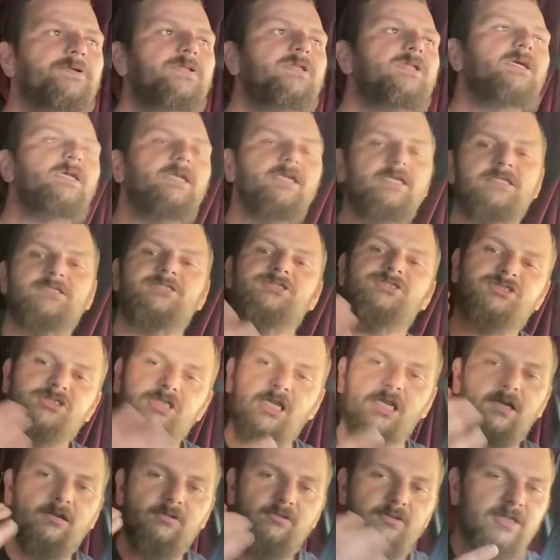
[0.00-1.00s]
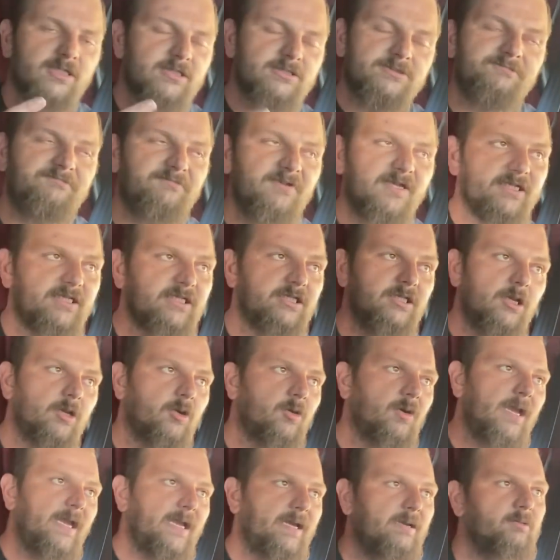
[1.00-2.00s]
Please share this
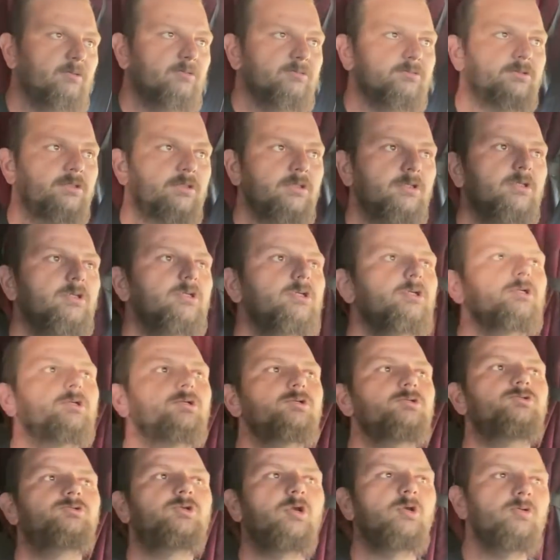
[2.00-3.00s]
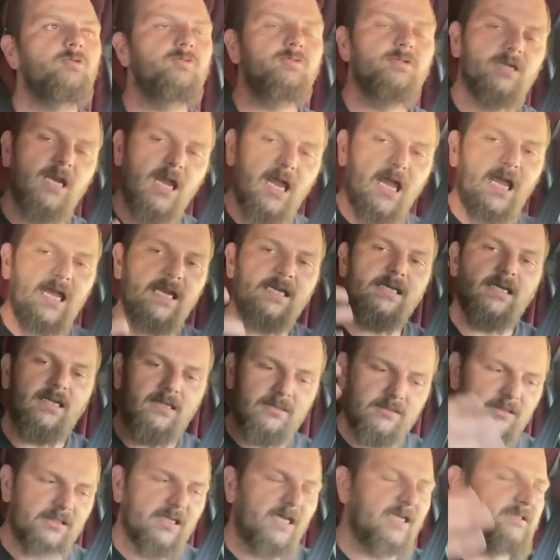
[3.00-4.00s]
video out. Do not
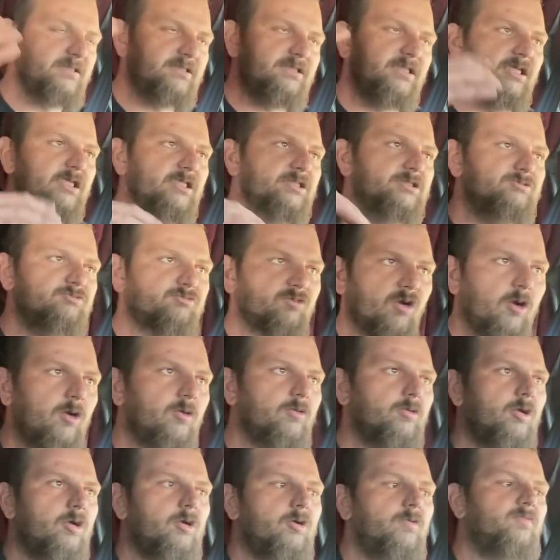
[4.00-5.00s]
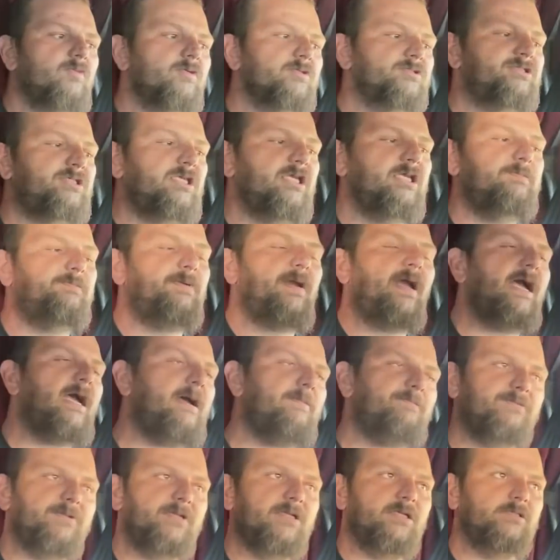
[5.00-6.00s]
let these rollovers keep
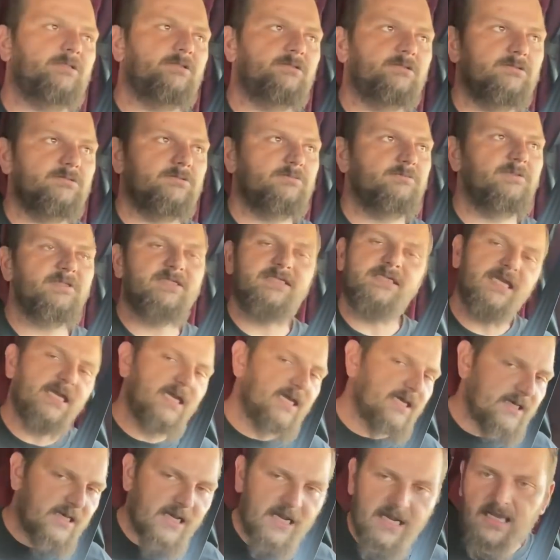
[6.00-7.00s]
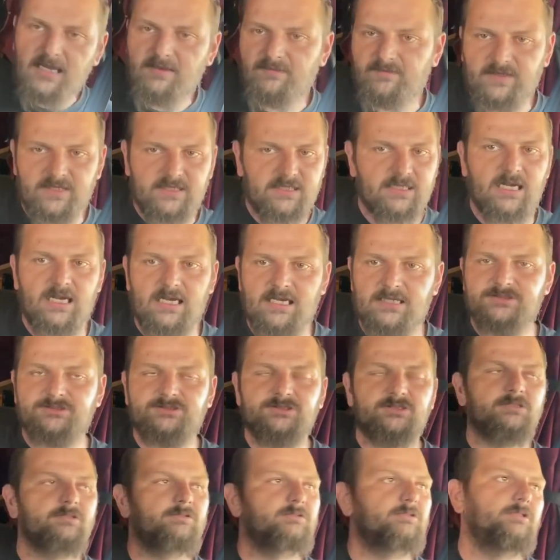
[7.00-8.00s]
happening can't have it, guys.
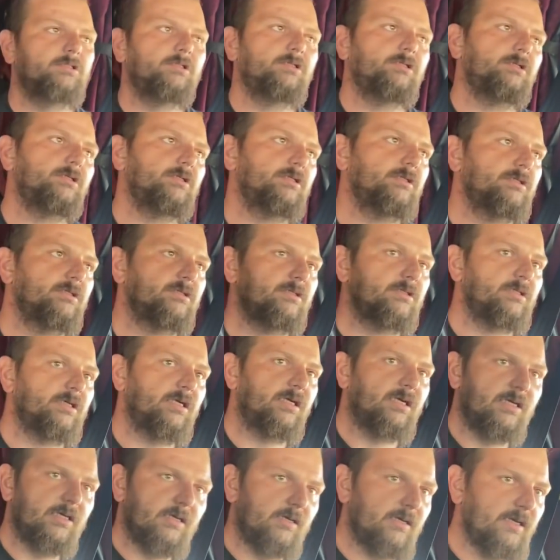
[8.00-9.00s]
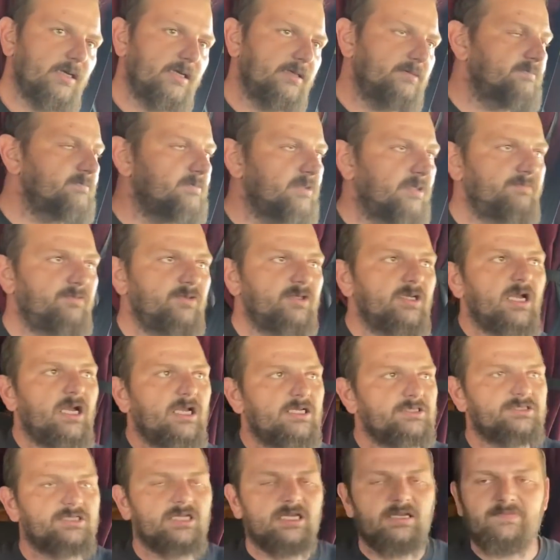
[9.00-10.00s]
Alright, if you
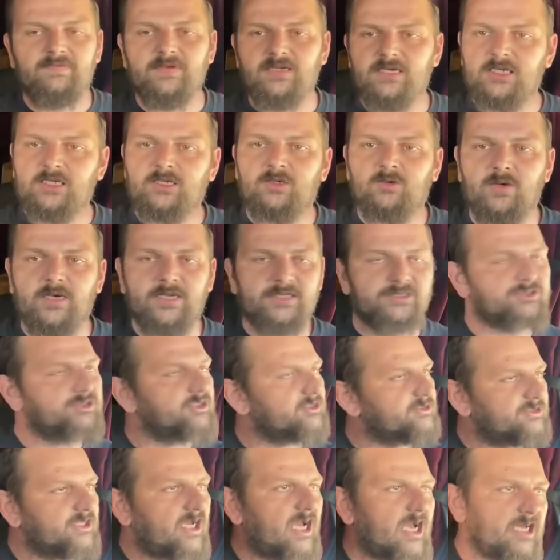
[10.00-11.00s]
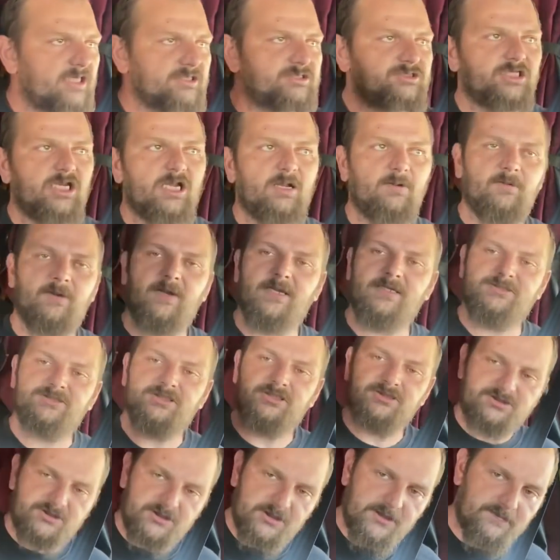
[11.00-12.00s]
guys have any questions, hotshotwedge
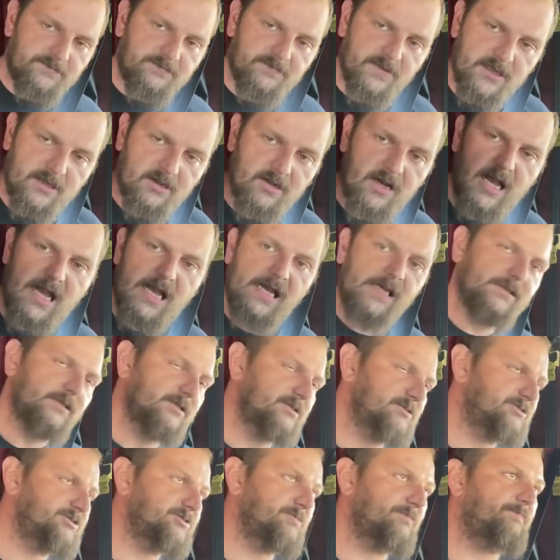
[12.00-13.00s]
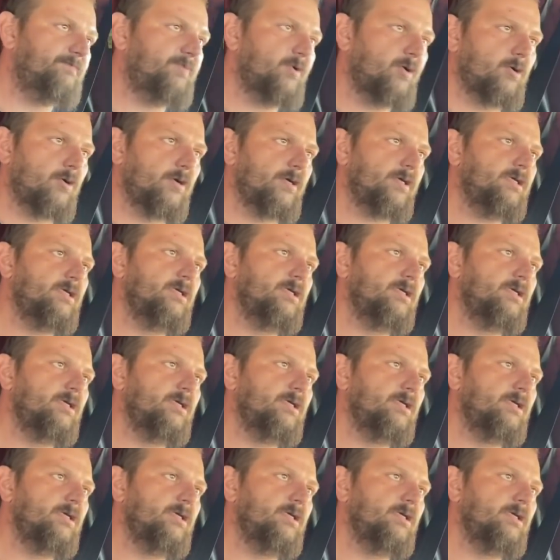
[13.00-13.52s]
at gmail, holler at your boy.